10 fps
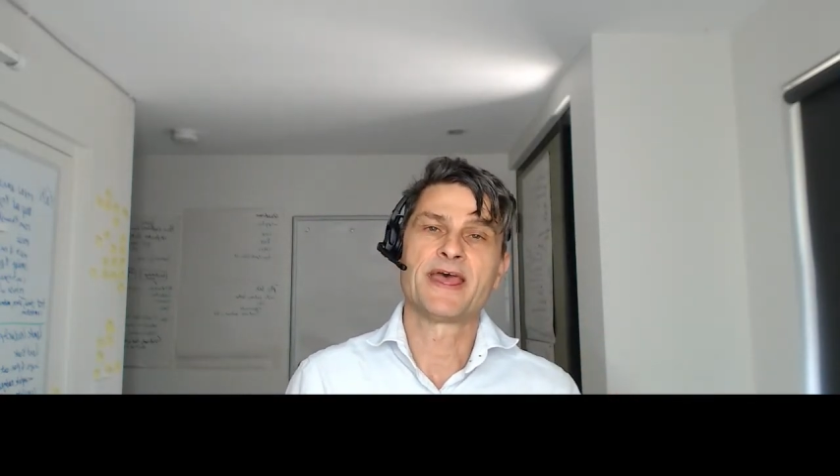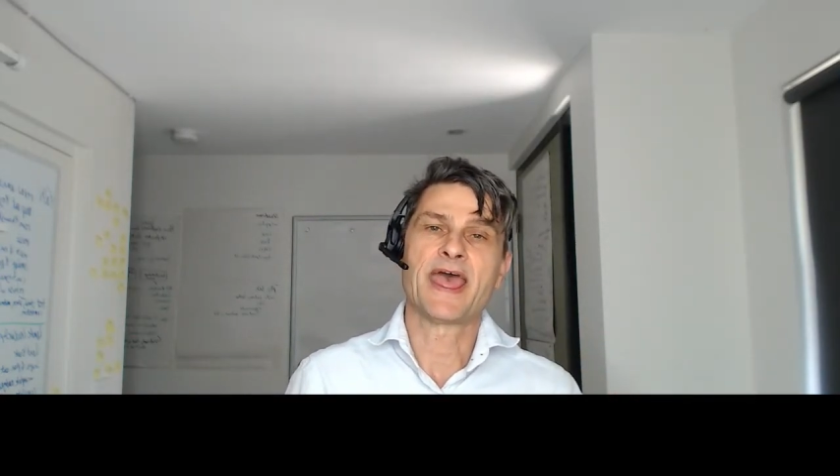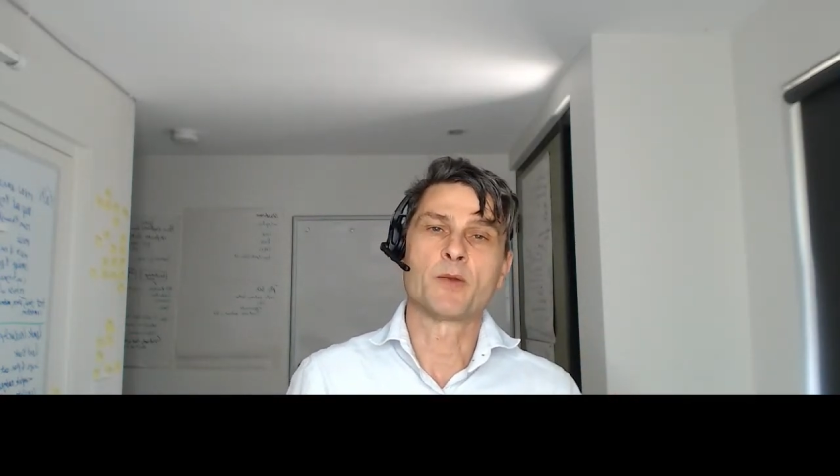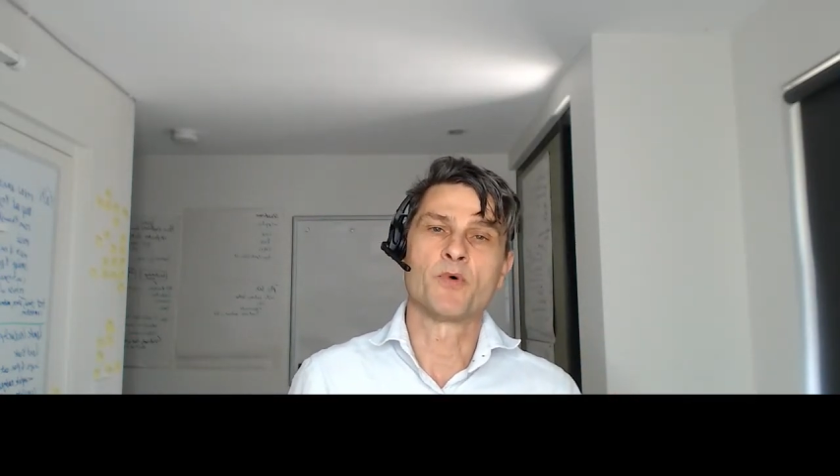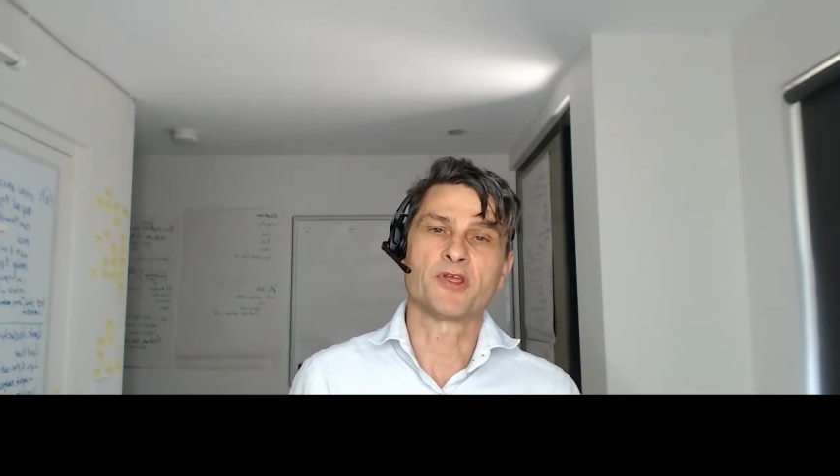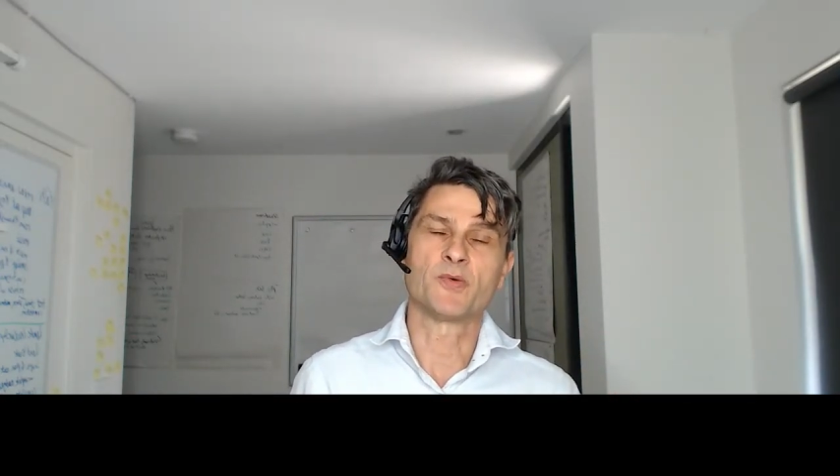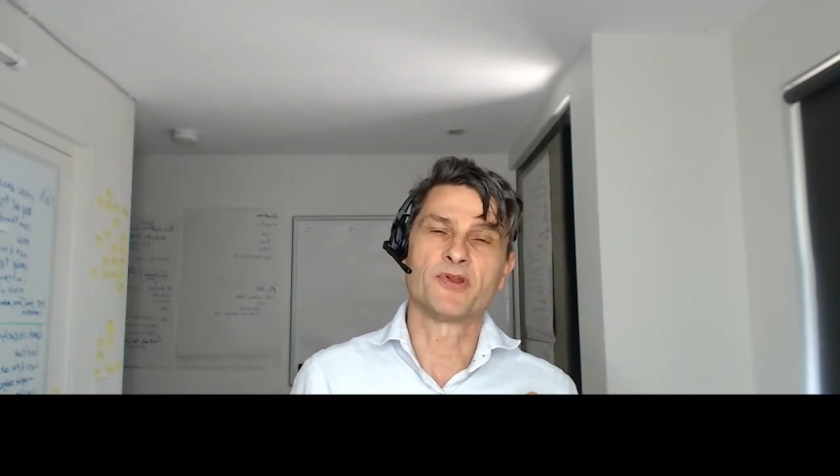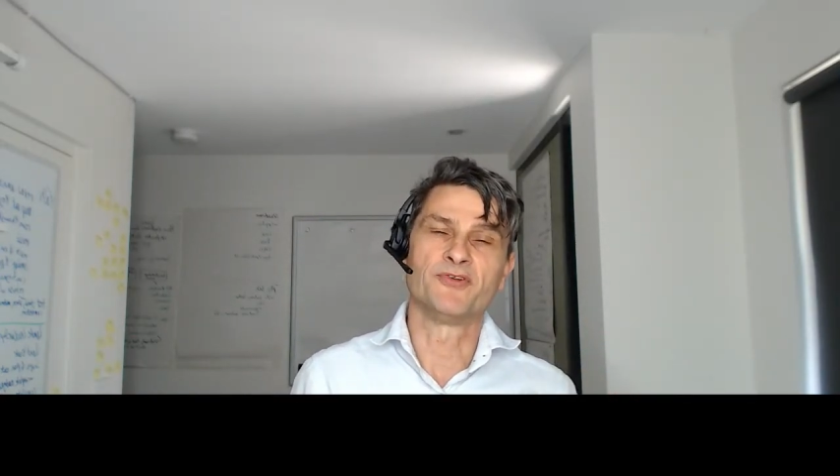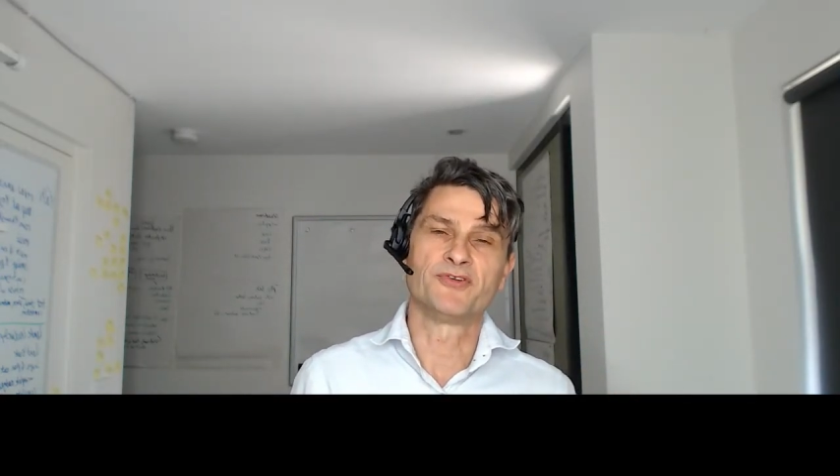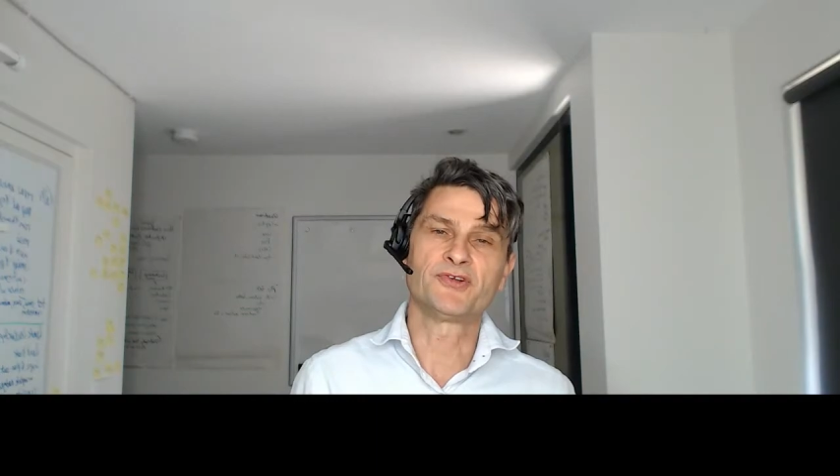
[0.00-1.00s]
And what you want
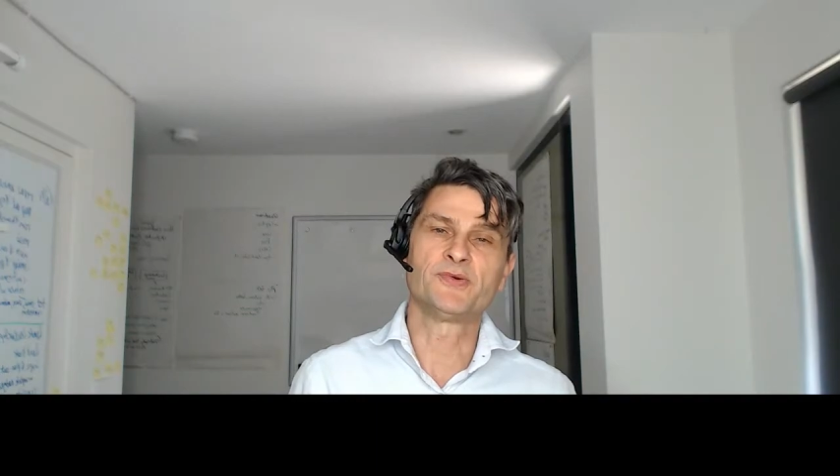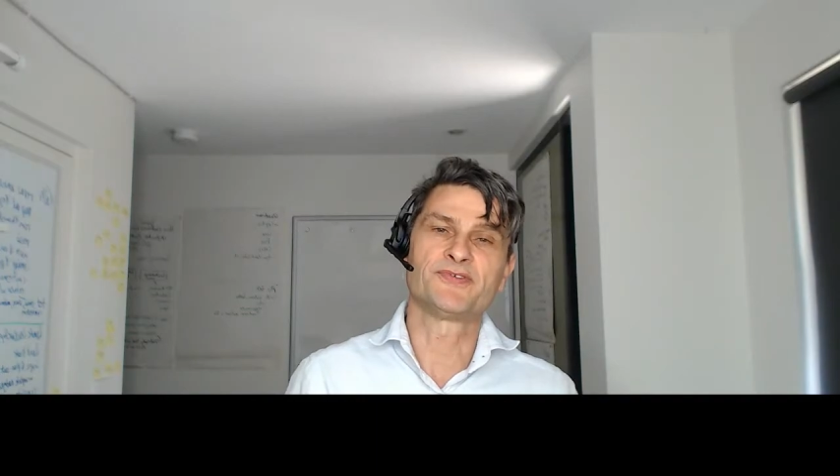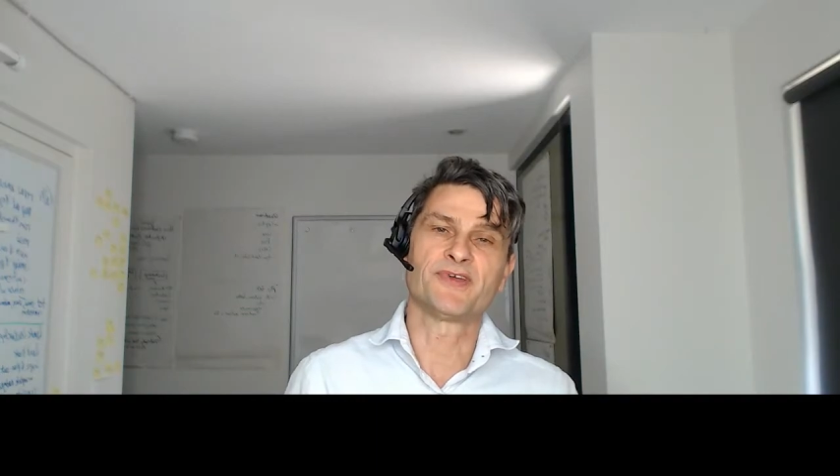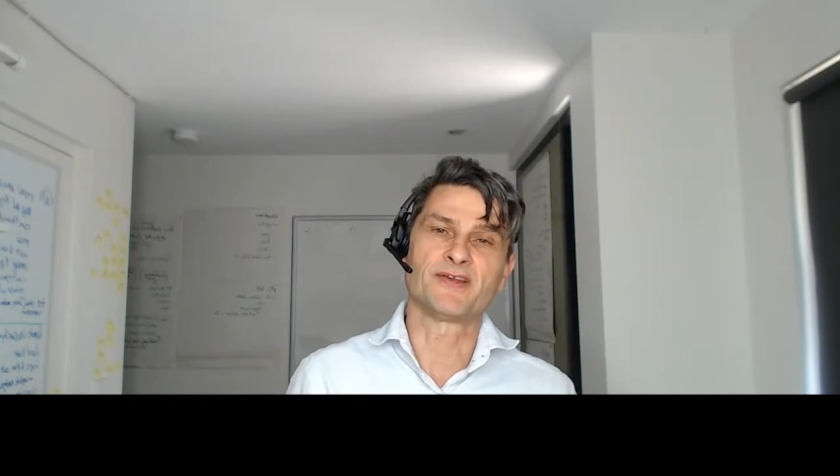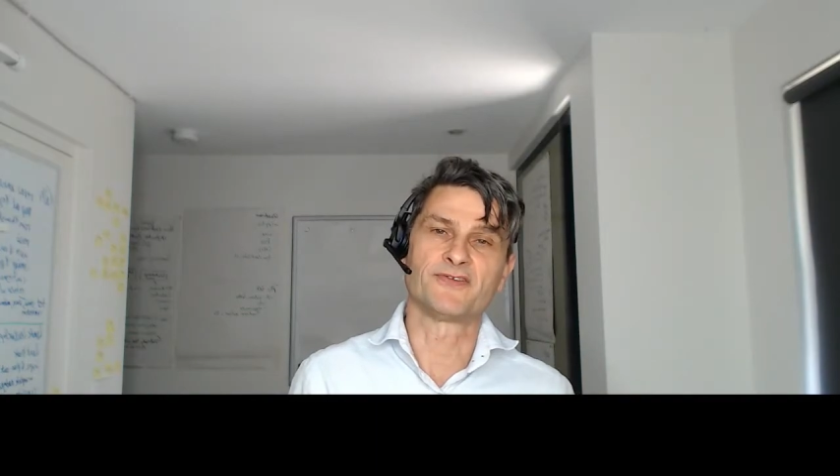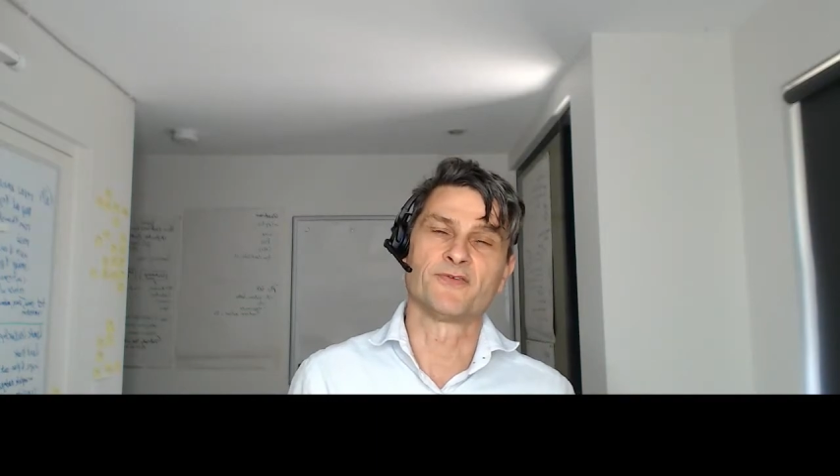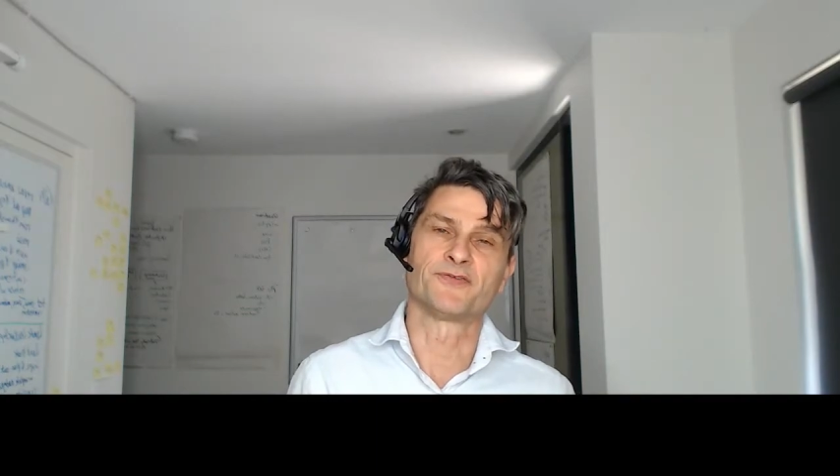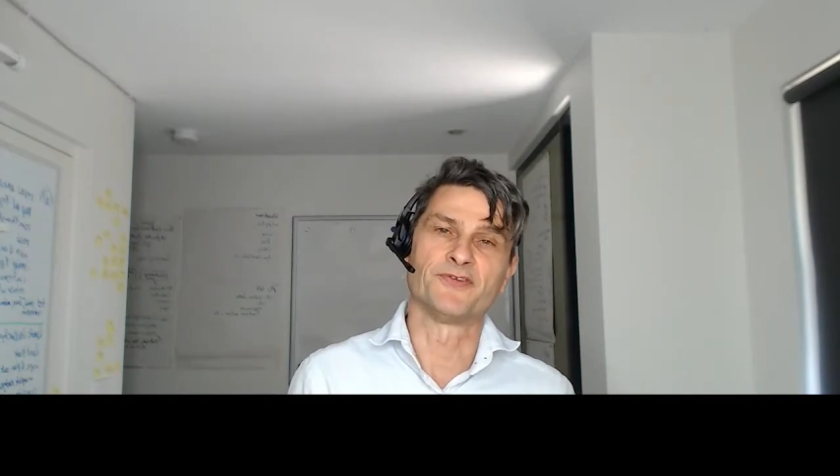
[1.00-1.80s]
to do is get yourself to